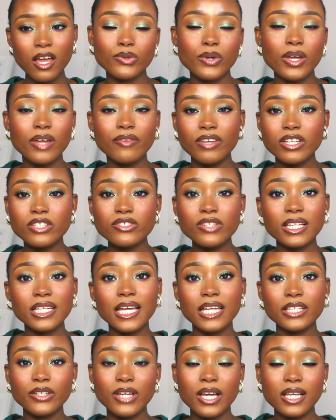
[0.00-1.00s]
So eventually
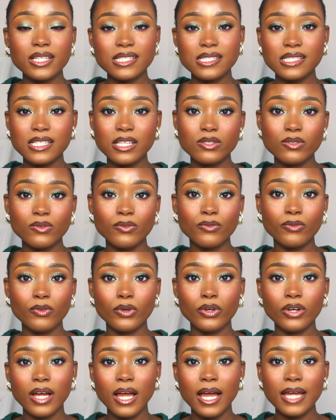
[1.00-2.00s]
I knew I had to settle
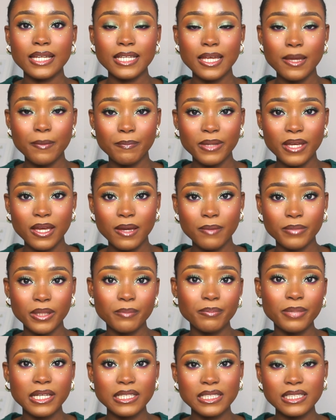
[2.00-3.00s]
for an
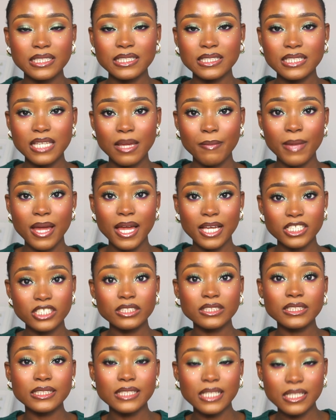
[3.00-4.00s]
Airbnb pending the time I
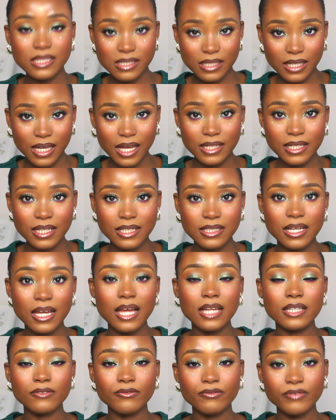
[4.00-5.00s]
actually get to Canada
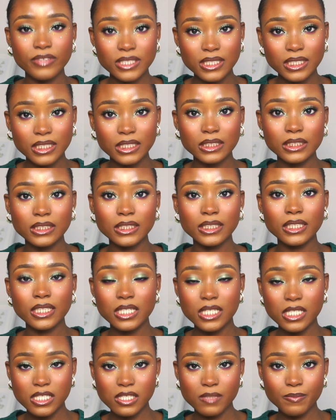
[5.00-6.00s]
and physically
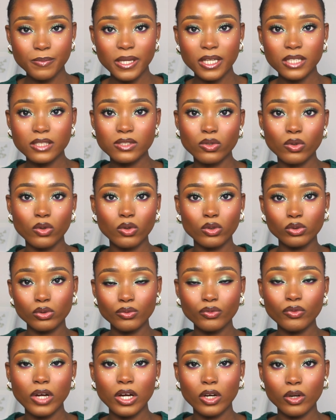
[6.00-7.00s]
inspect or
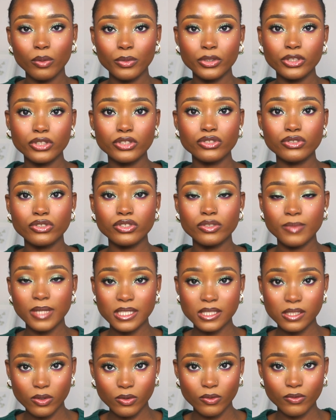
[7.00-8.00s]
look for accommodations
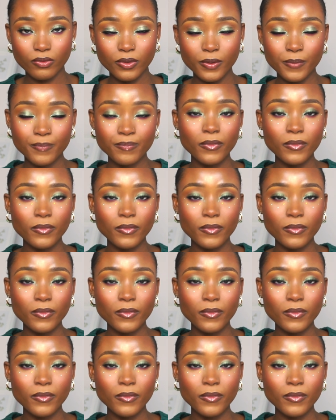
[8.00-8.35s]
myself.